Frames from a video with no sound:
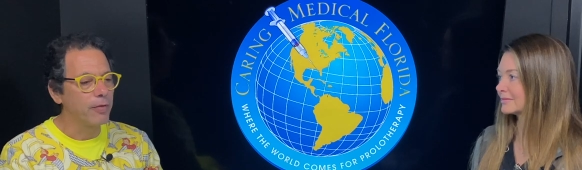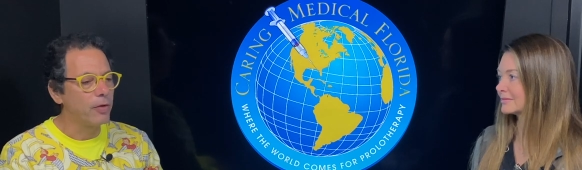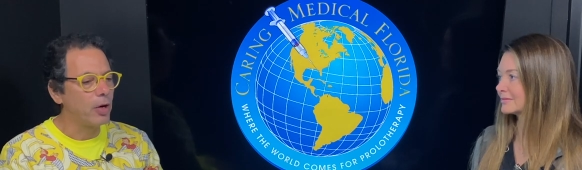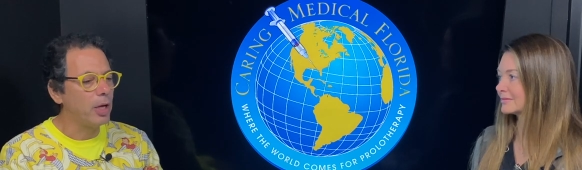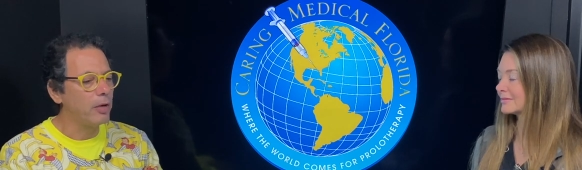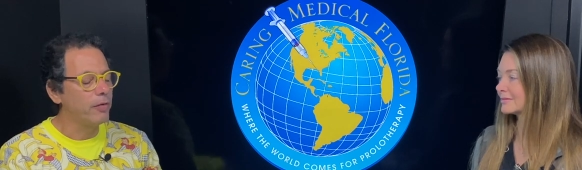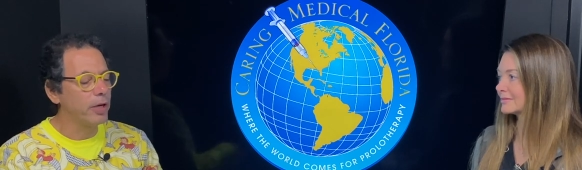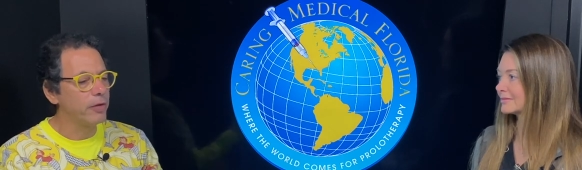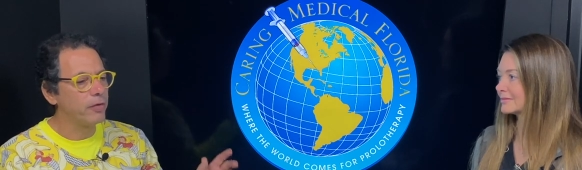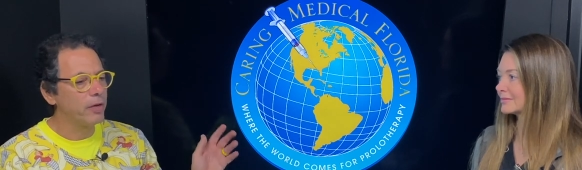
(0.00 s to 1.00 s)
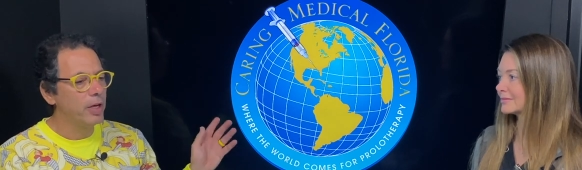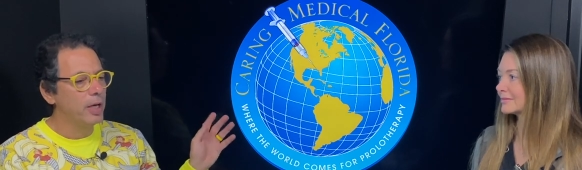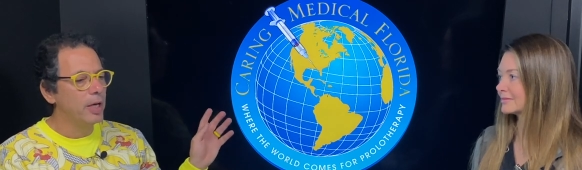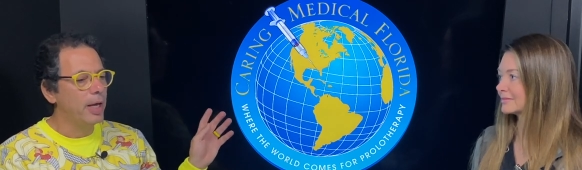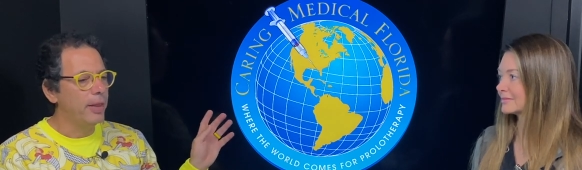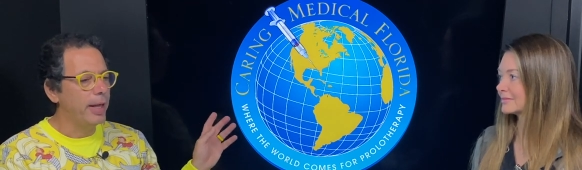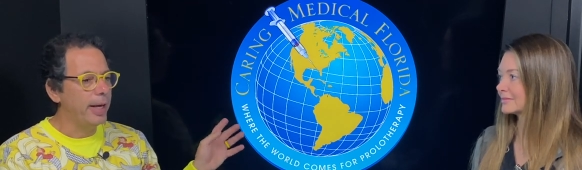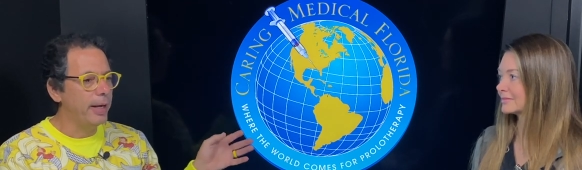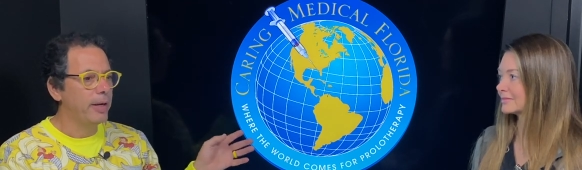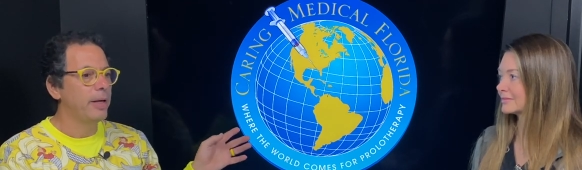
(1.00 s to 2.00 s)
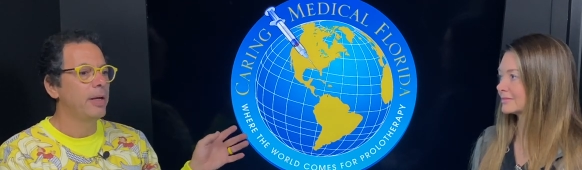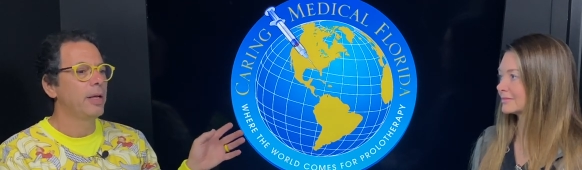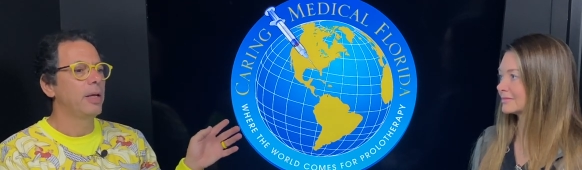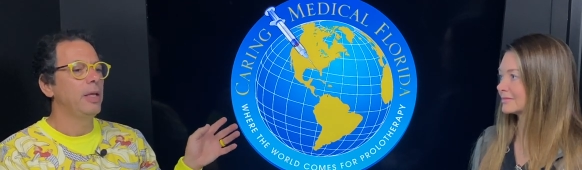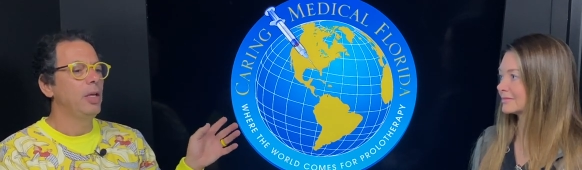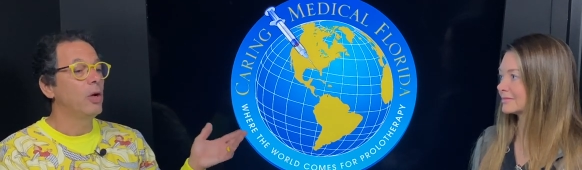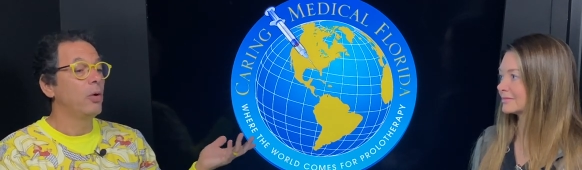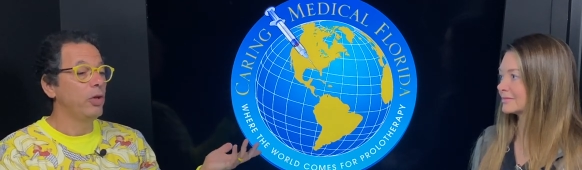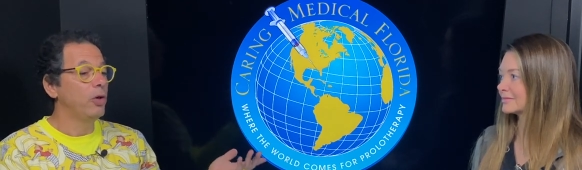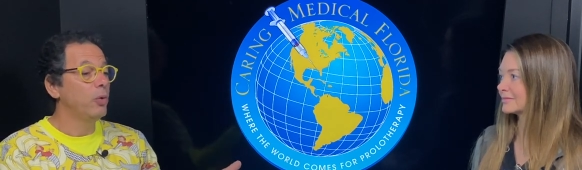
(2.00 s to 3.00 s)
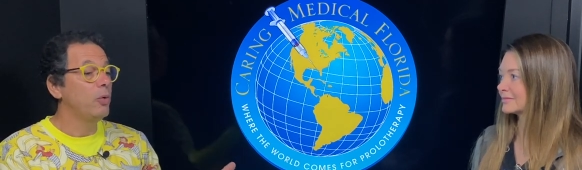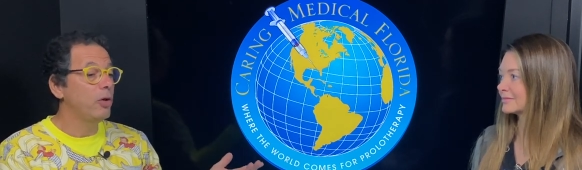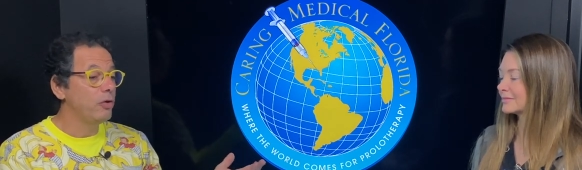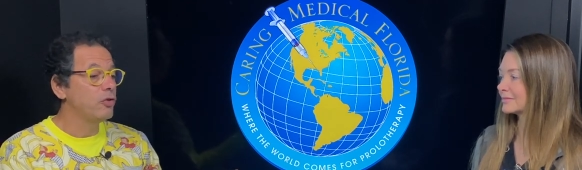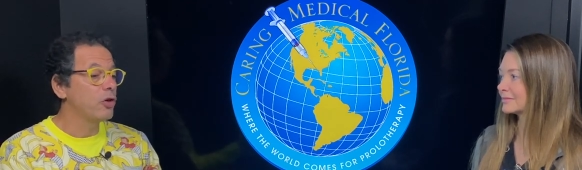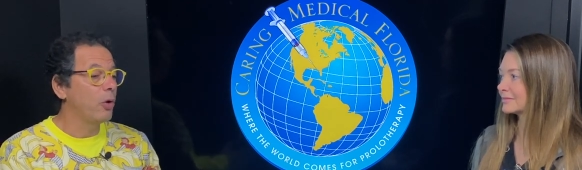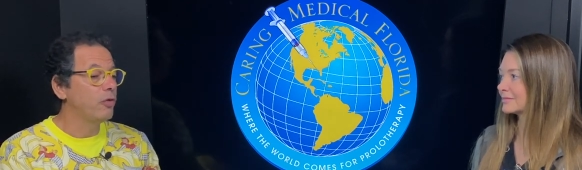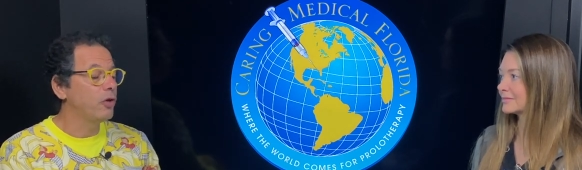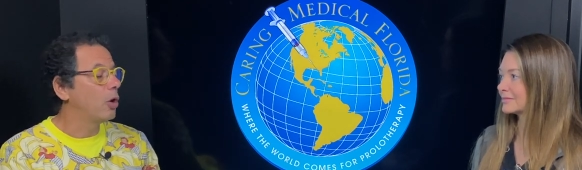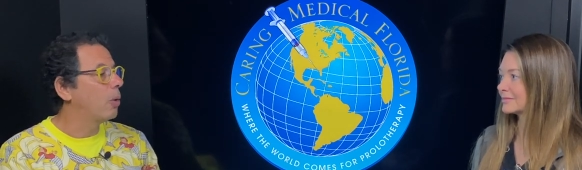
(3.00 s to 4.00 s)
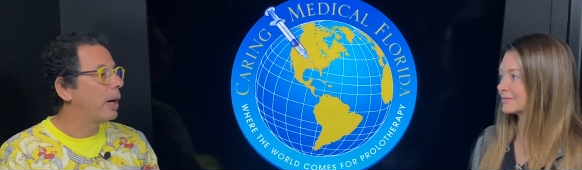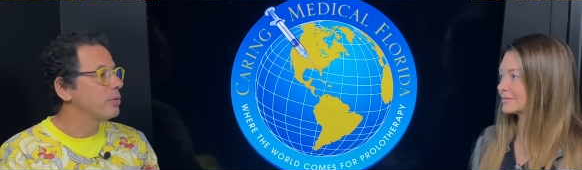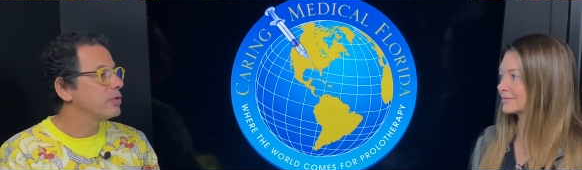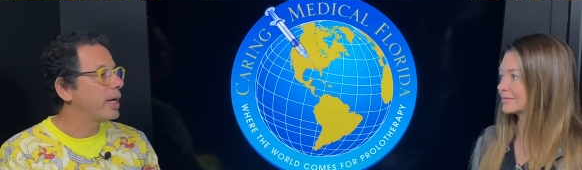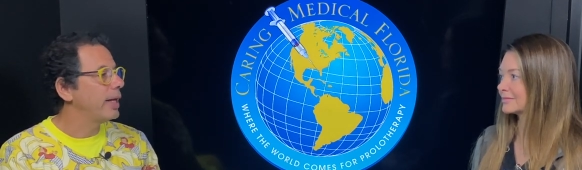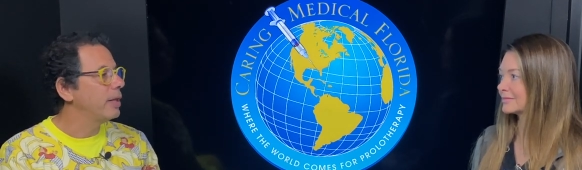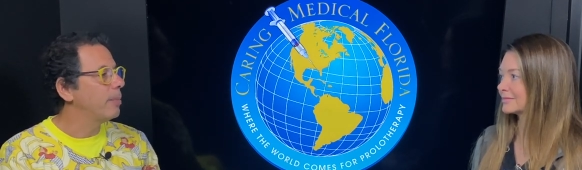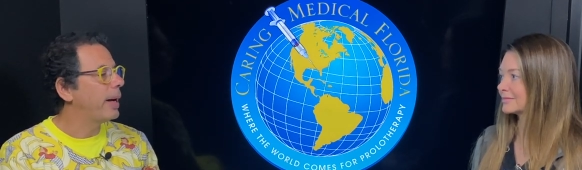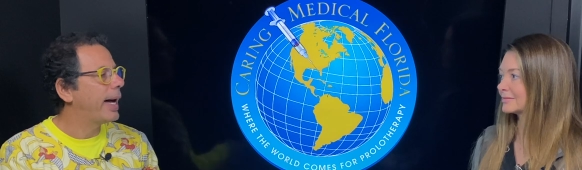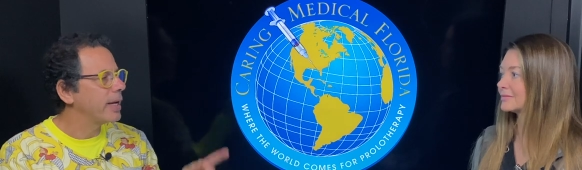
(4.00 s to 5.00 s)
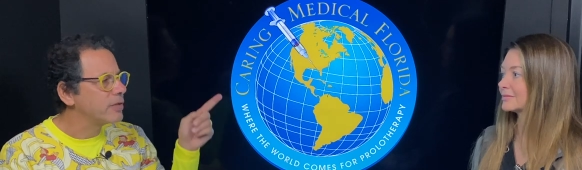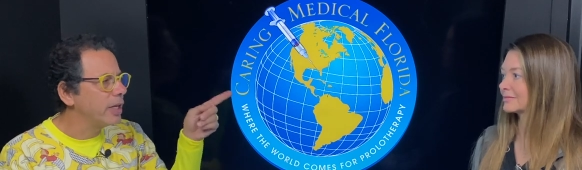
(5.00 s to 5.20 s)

Speaker 1: for all of us. And then you know, you chose to go outside the box.